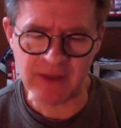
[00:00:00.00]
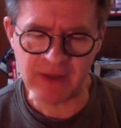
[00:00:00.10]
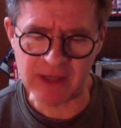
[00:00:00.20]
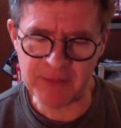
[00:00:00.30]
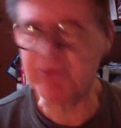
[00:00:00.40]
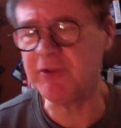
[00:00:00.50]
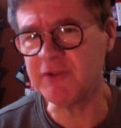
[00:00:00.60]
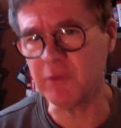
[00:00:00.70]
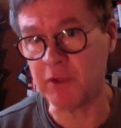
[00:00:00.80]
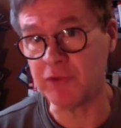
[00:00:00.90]
A lot of people use
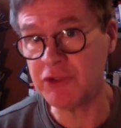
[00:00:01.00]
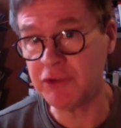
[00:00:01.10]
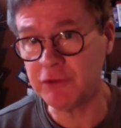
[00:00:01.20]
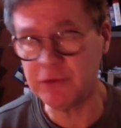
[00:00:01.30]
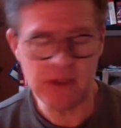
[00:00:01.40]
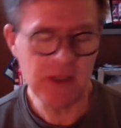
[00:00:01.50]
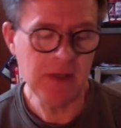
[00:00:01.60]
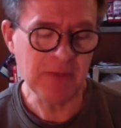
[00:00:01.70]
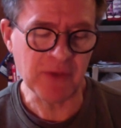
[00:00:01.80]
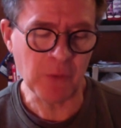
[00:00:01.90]
a 102,
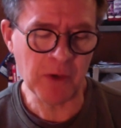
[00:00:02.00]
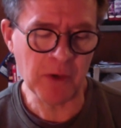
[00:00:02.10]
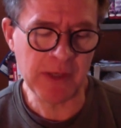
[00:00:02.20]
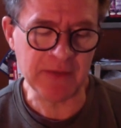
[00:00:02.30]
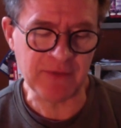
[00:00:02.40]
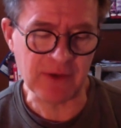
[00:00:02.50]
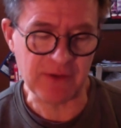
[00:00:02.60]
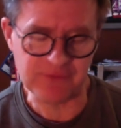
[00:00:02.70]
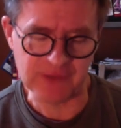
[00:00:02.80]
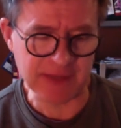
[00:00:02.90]
but the 108 is very
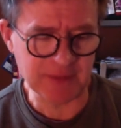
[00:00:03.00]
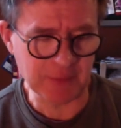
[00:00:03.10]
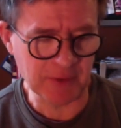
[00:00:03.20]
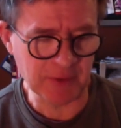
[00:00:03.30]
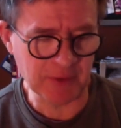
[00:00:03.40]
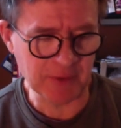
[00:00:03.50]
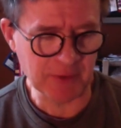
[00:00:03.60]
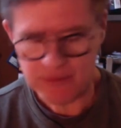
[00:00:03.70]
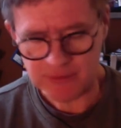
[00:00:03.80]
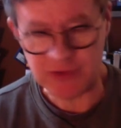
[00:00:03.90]
flexible
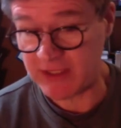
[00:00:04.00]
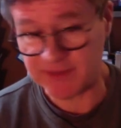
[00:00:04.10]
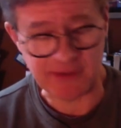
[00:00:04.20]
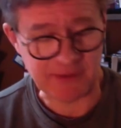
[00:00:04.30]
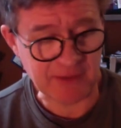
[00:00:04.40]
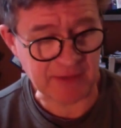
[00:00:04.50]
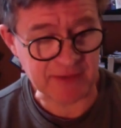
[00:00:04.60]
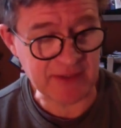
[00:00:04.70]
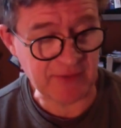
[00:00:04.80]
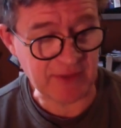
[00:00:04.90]
which you can't see on, on
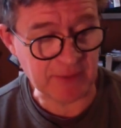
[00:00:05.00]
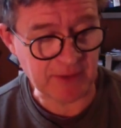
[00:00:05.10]
the TV.